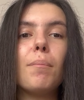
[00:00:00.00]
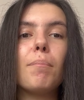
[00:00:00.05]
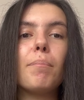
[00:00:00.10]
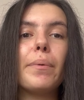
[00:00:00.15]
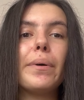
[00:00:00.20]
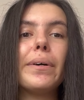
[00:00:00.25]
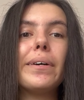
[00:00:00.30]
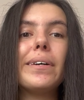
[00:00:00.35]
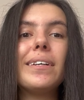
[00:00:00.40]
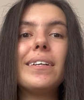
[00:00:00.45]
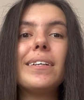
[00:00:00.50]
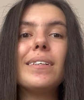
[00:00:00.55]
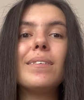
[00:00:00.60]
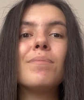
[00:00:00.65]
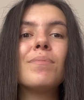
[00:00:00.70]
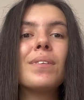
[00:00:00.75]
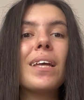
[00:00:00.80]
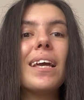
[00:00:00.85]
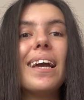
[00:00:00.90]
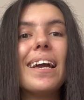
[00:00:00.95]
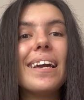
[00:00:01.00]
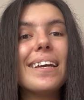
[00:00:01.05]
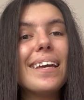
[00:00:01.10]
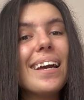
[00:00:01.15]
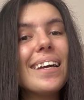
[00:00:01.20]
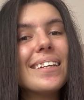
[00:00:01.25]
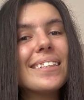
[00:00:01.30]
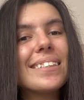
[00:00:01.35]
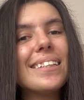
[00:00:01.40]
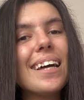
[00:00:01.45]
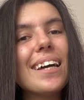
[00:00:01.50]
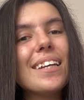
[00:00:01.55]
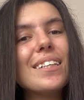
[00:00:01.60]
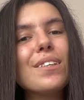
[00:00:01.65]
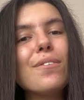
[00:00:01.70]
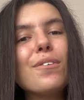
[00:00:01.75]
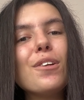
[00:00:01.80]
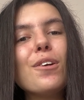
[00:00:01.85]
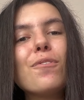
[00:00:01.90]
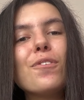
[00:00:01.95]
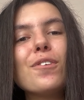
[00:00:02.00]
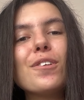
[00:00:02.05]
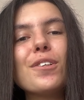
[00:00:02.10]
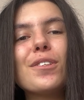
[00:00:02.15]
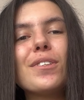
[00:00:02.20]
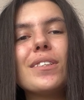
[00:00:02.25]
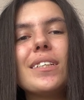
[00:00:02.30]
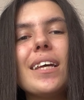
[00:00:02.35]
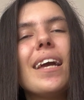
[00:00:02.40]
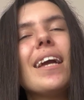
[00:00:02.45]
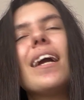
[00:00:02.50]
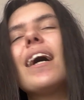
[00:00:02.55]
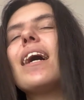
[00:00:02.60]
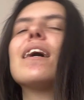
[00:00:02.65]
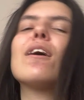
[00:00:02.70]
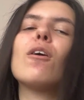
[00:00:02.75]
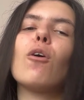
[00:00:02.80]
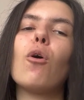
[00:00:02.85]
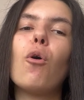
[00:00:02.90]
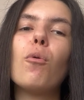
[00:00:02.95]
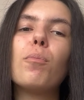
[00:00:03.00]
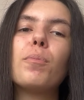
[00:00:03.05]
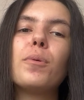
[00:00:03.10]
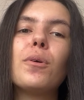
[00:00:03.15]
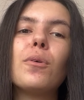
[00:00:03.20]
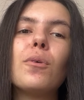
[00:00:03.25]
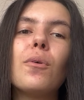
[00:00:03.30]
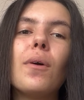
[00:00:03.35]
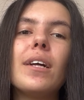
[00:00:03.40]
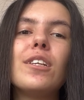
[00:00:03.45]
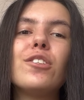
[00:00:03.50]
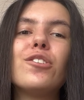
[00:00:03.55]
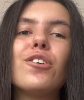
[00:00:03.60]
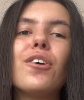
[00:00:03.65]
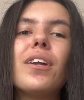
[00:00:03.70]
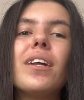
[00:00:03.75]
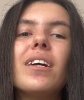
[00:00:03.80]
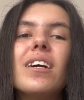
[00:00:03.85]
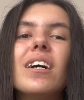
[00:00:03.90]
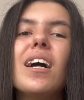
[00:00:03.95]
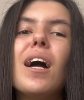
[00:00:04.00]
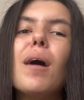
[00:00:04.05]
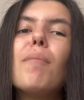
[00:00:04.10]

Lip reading: But yes, that is the video for today. I hope you enjoyed it.